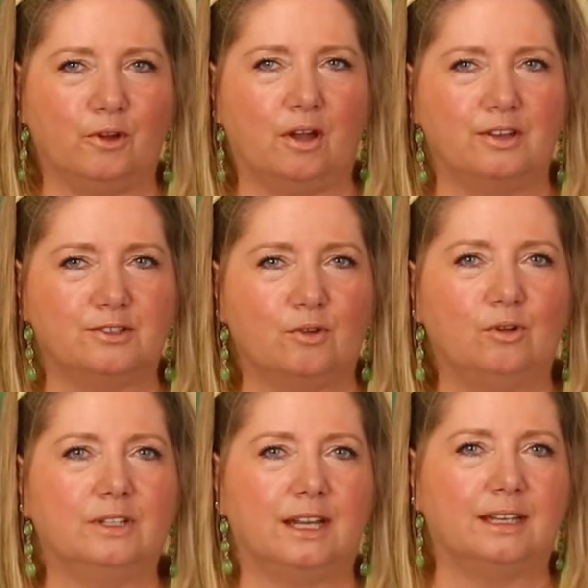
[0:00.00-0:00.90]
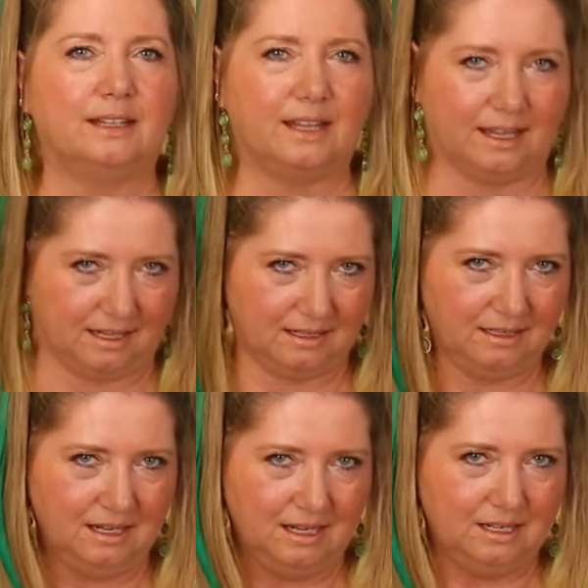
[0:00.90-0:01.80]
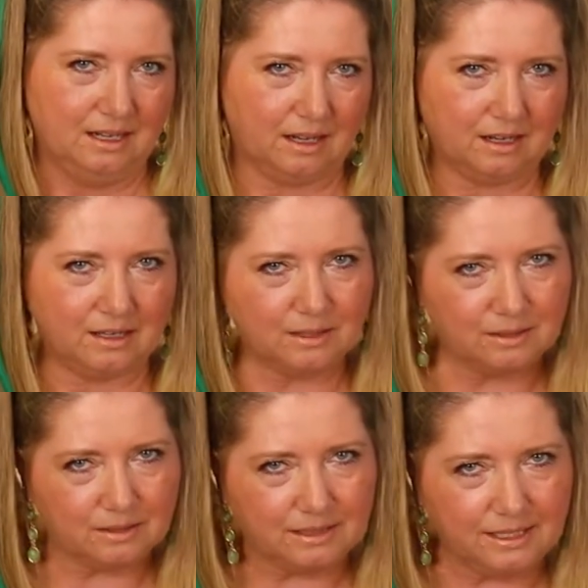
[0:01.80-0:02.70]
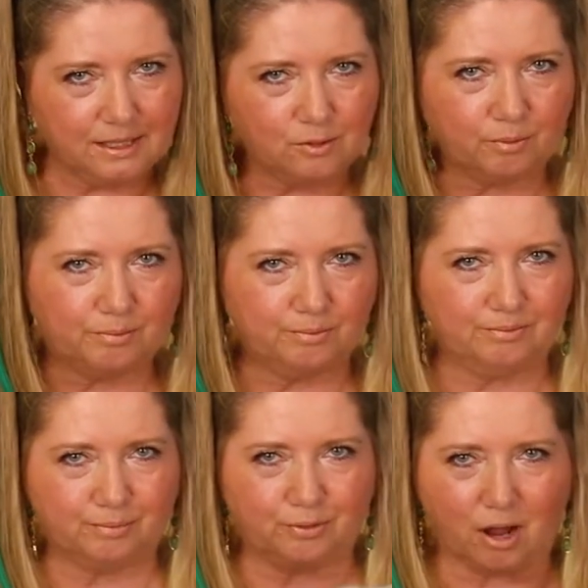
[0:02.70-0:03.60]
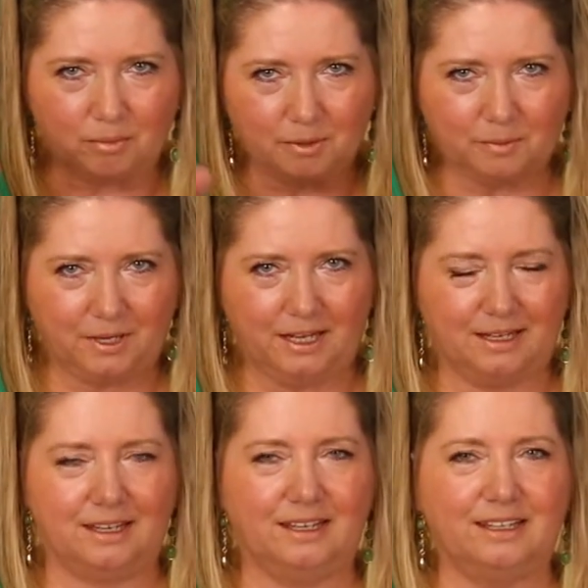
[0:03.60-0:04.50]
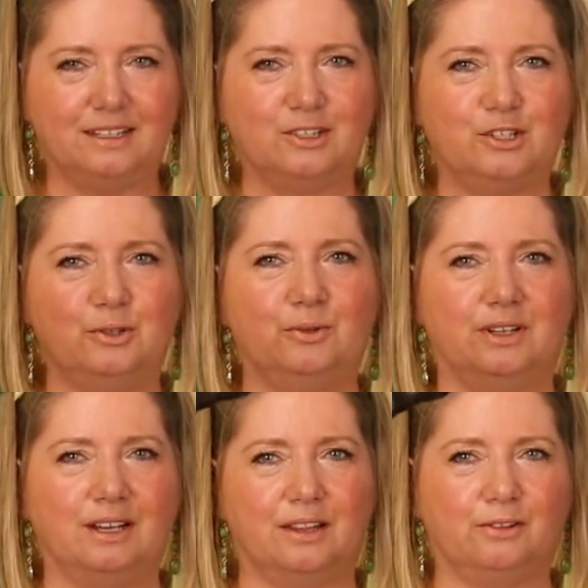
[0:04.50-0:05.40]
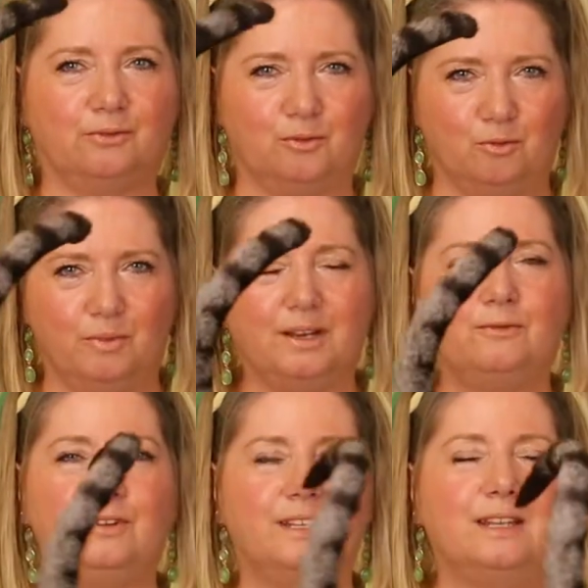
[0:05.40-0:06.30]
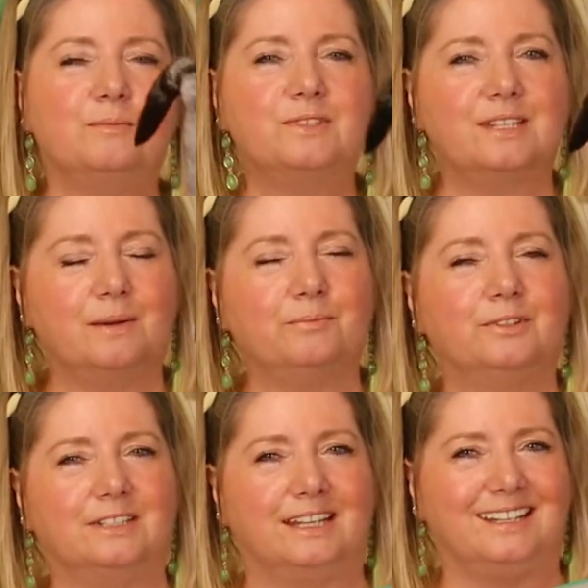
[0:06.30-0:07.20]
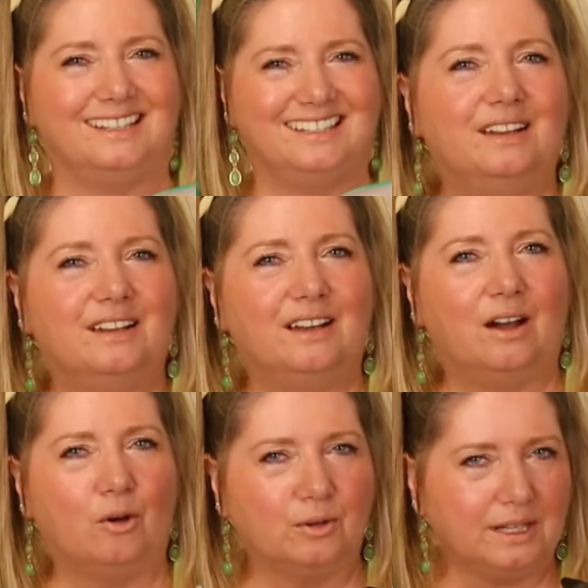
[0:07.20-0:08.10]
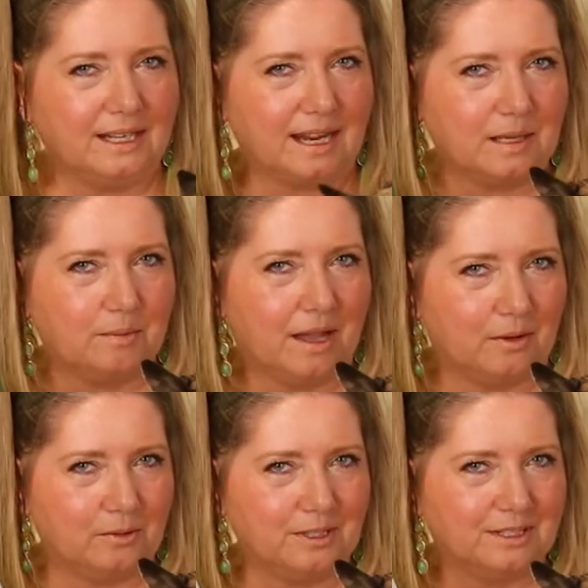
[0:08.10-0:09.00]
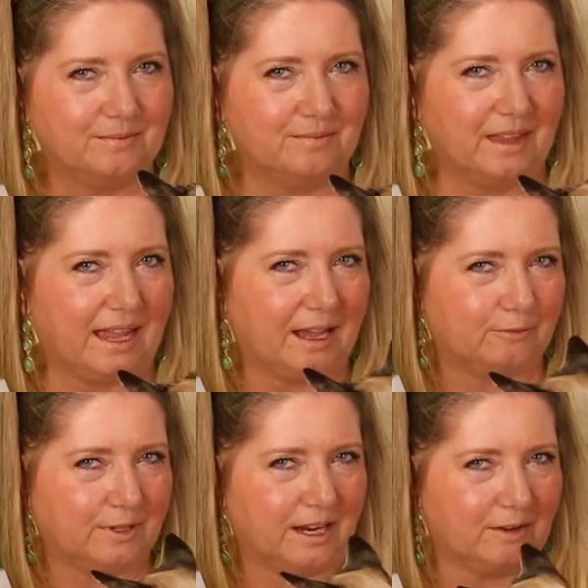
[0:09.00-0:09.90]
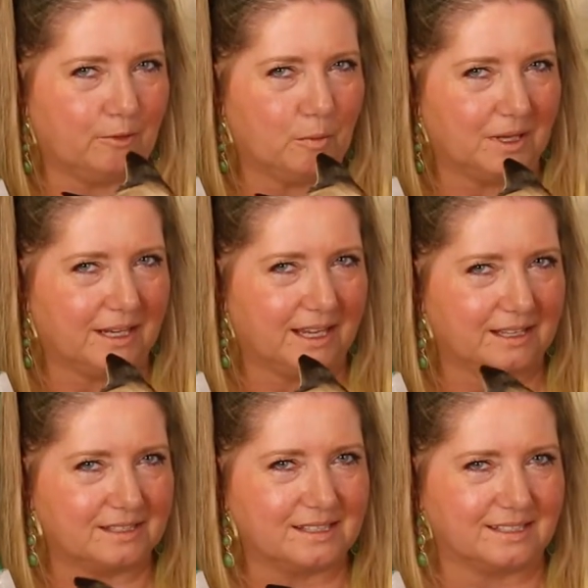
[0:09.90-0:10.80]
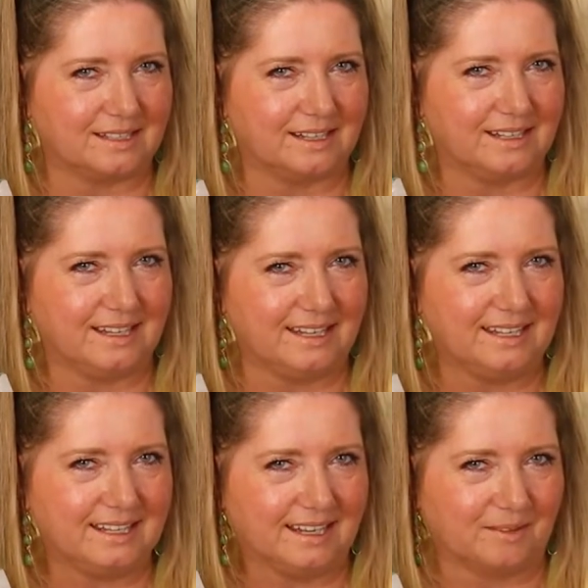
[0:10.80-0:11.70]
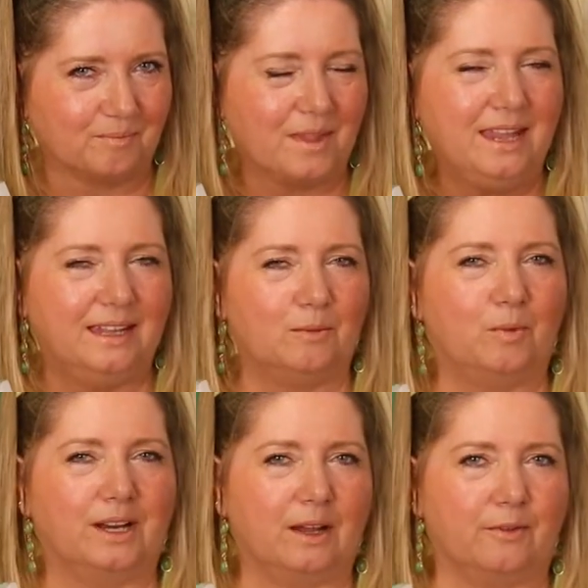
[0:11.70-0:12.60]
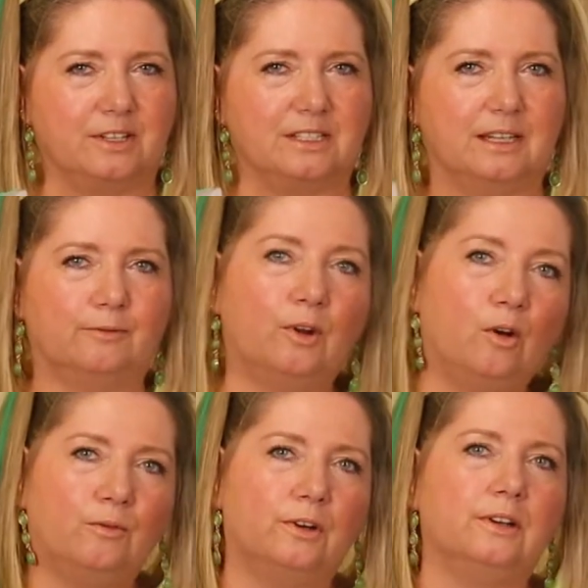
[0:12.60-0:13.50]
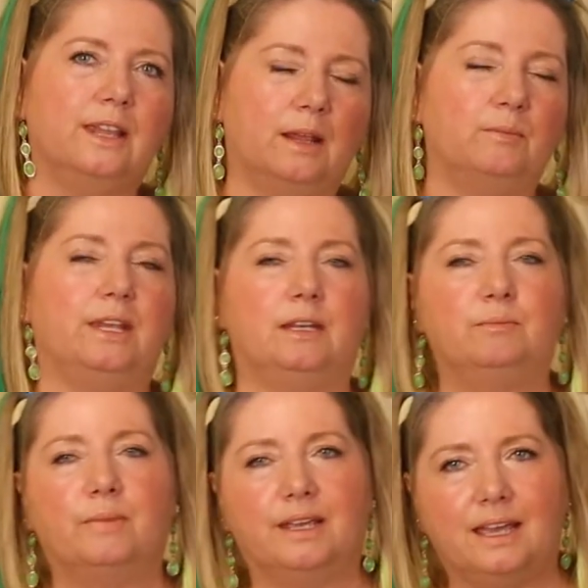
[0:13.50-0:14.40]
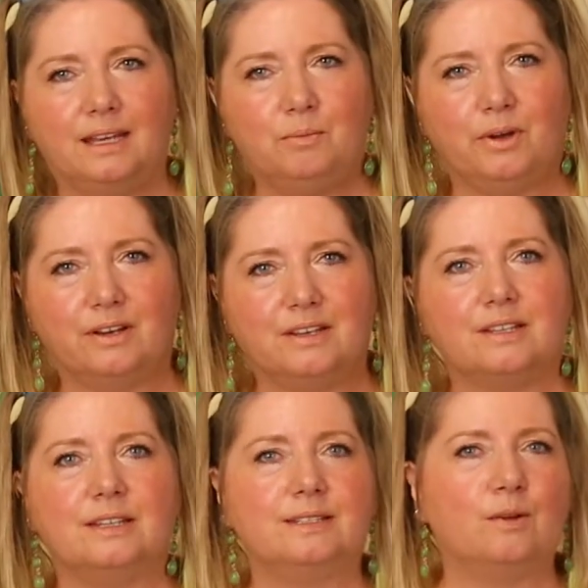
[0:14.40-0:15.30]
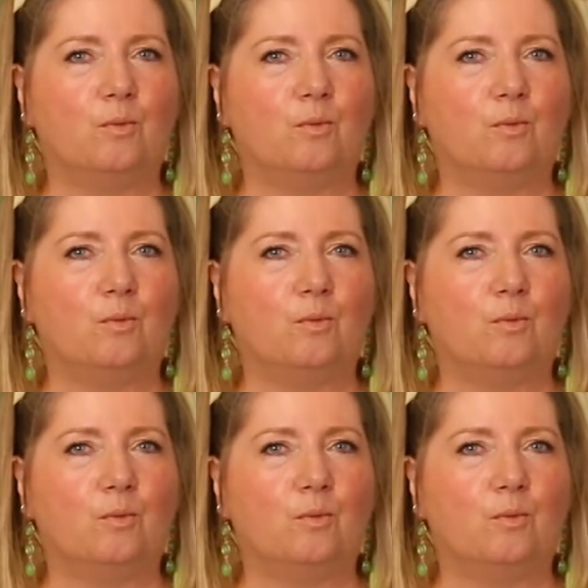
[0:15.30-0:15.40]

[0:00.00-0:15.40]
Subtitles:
your household, and then lead your problem kitty into another room and feed them separately. Only let them out after everyone else is done eating. Whatever is left over can be eaten by anybody. It's a